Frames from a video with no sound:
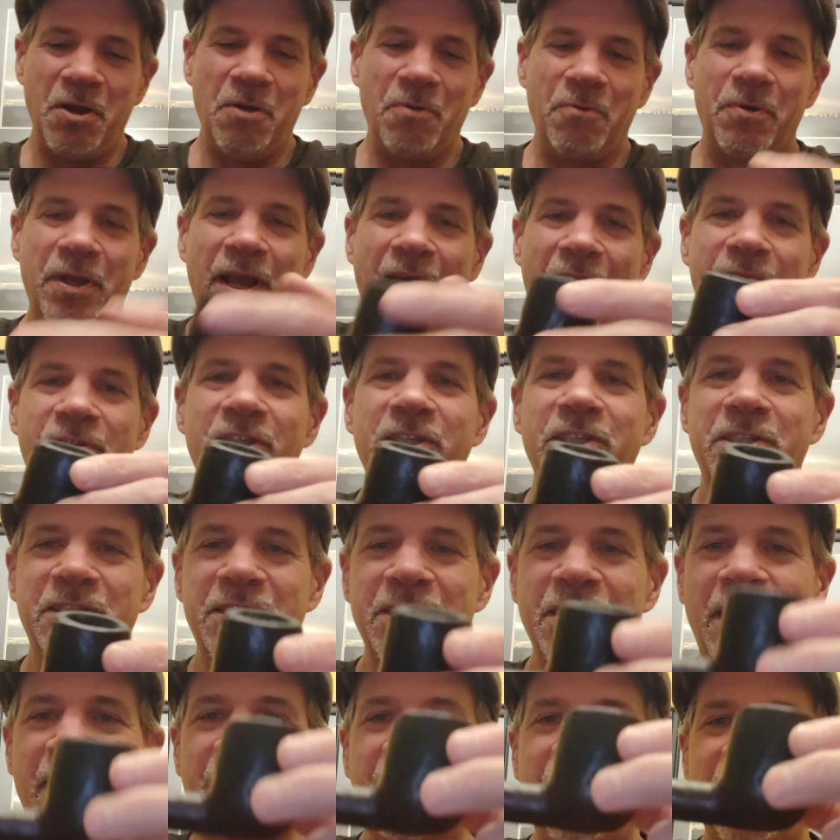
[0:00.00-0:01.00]
we have
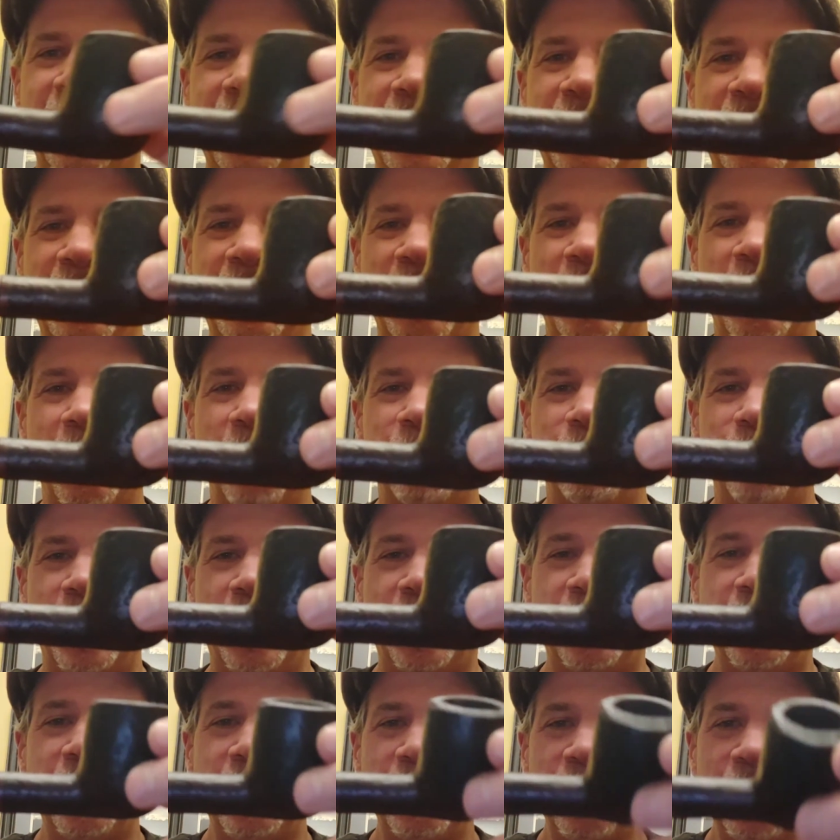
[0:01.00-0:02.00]
this
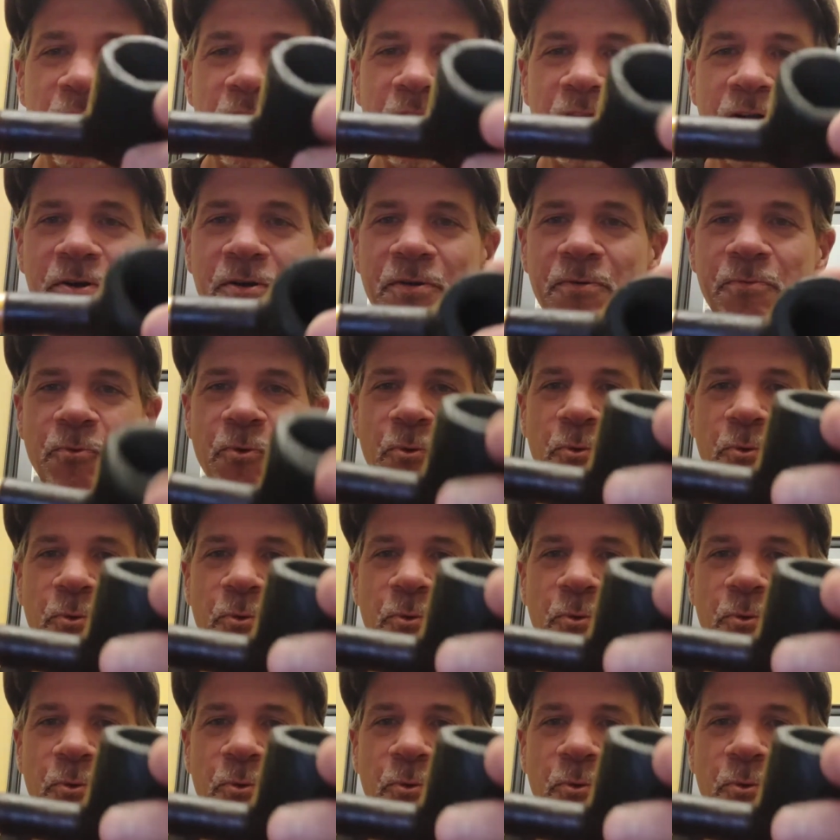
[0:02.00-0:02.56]
billiard here,